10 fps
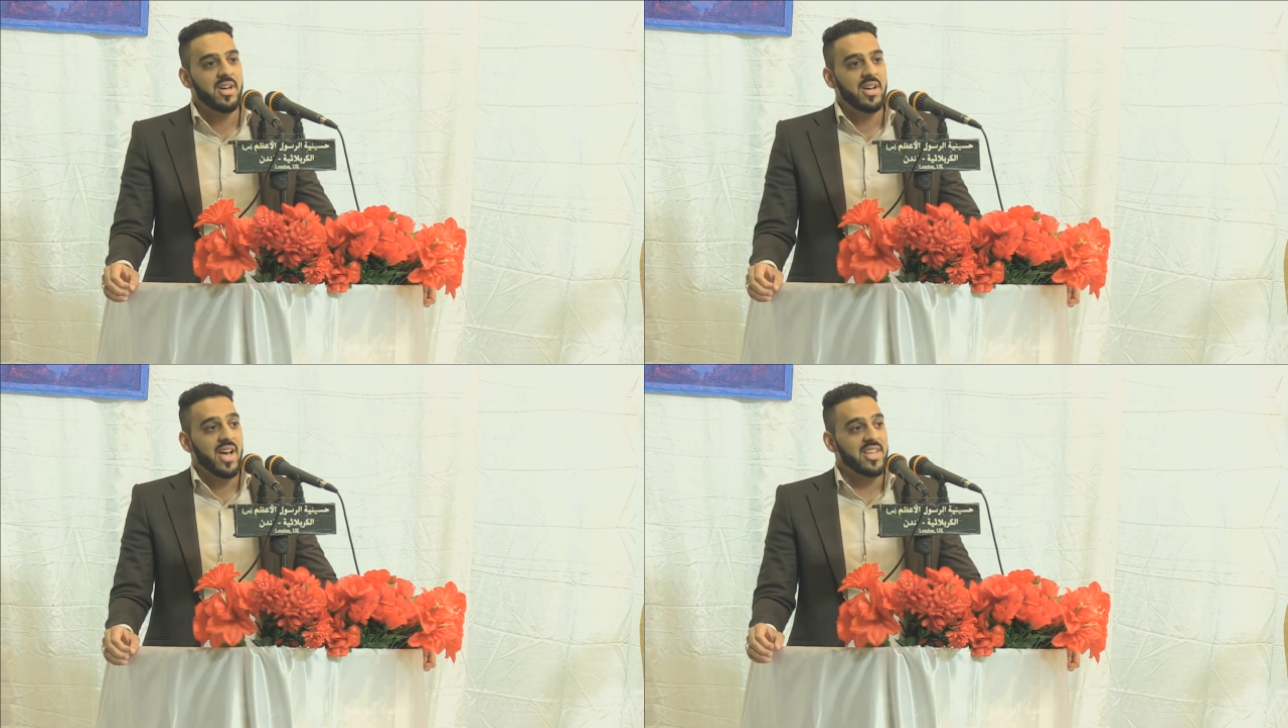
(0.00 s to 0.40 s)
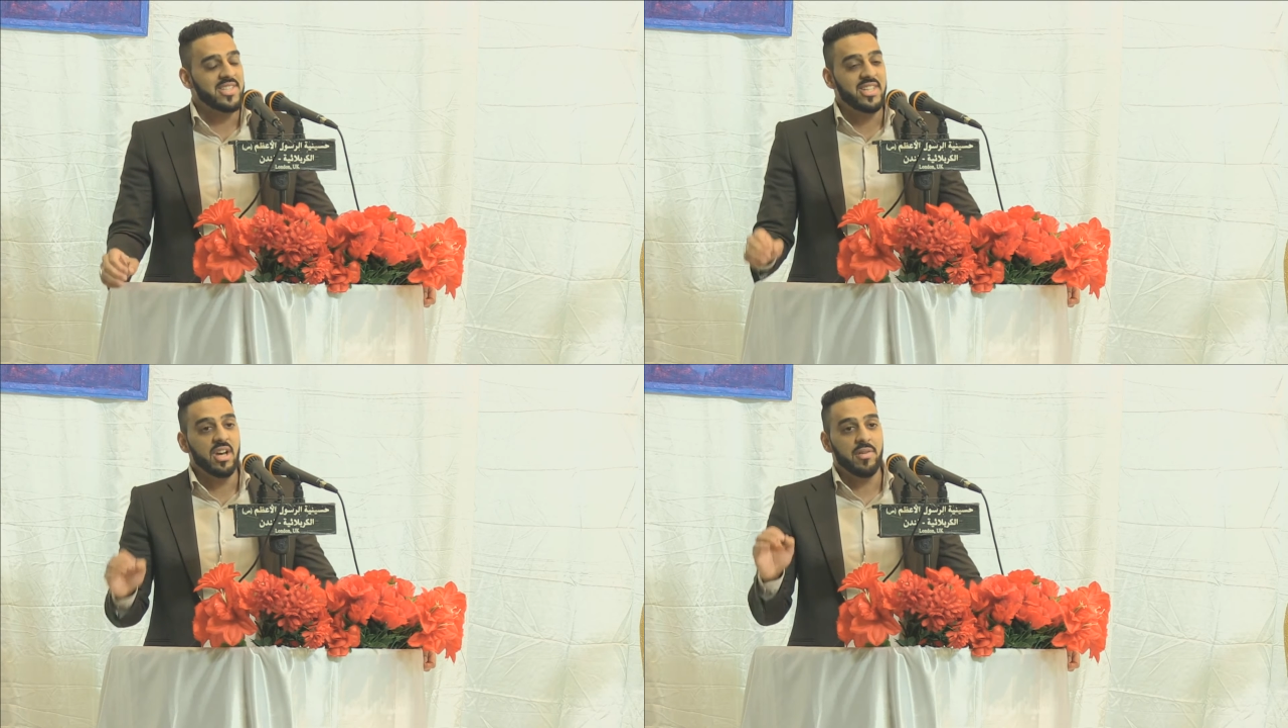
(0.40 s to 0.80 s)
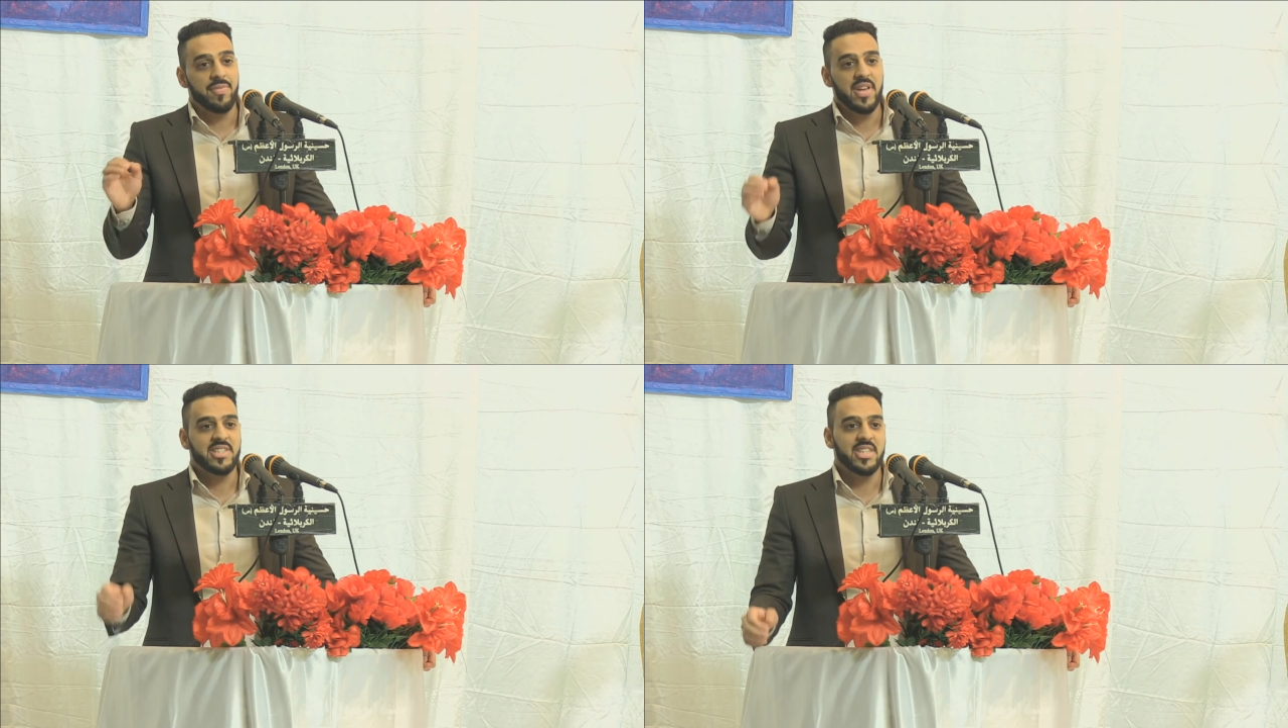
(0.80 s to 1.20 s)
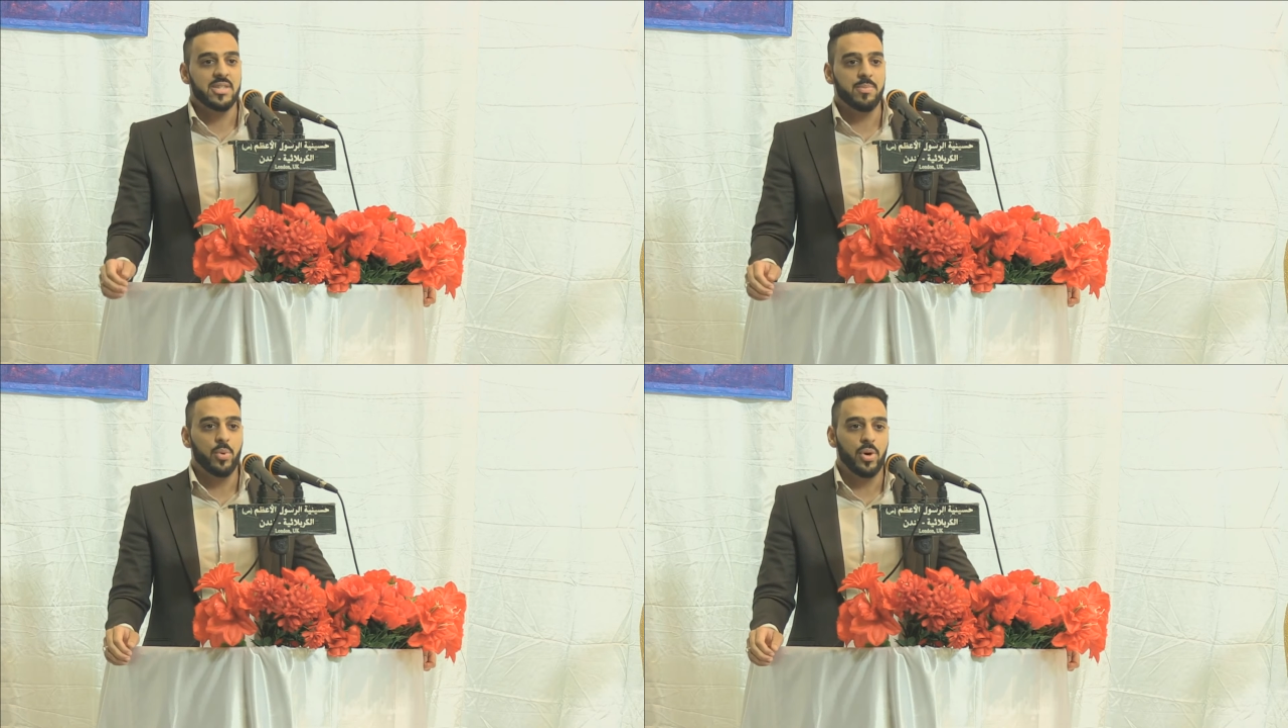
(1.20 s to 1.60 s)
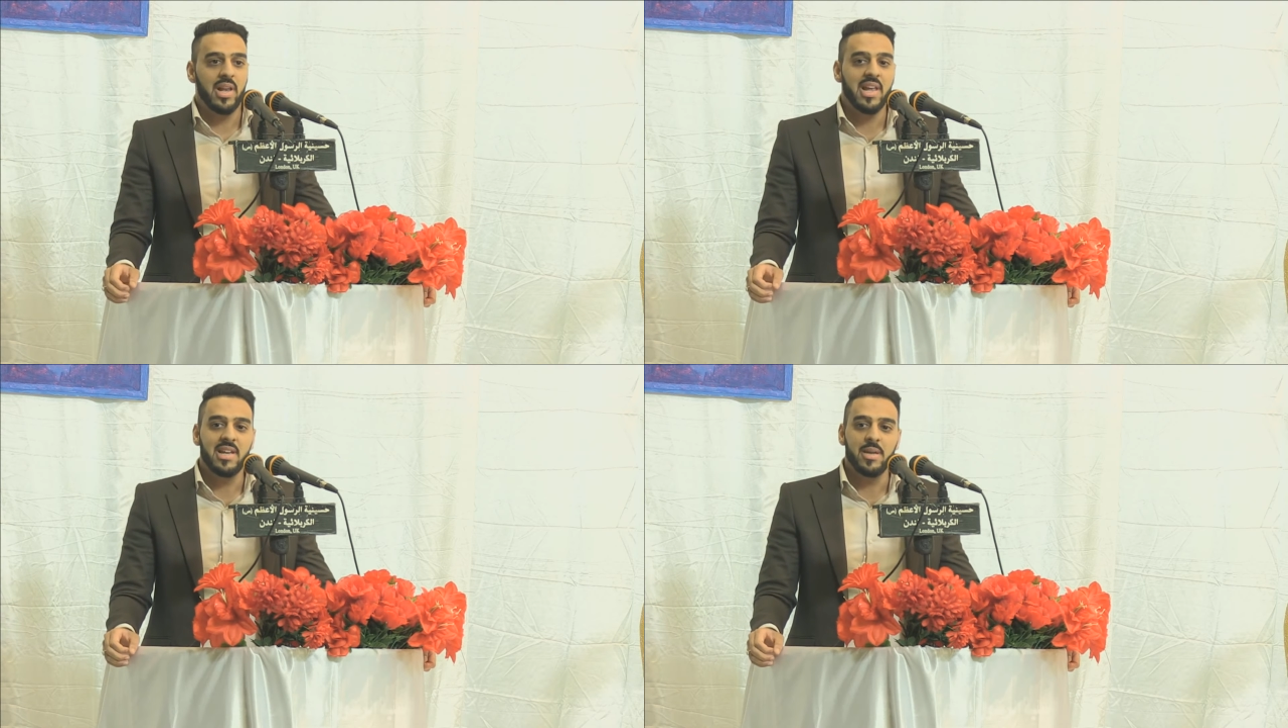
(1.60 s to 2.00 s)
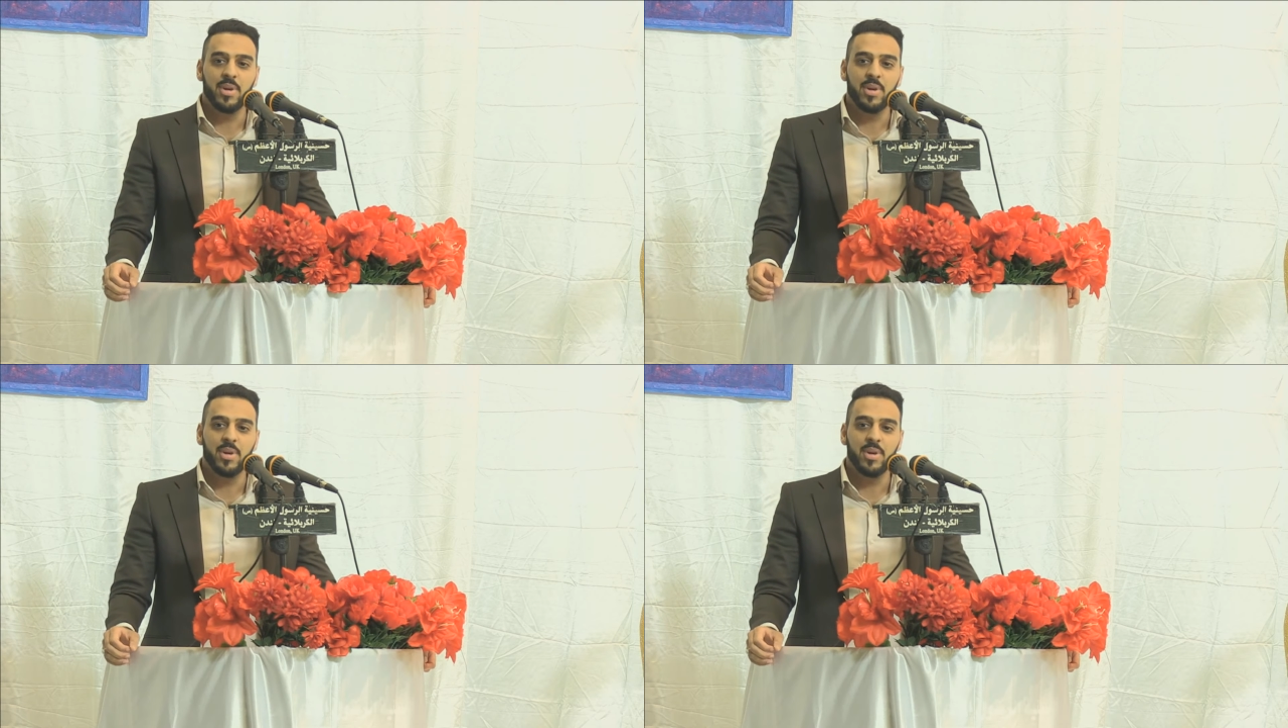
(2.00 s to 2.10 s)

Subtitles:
and see our faces more clearly,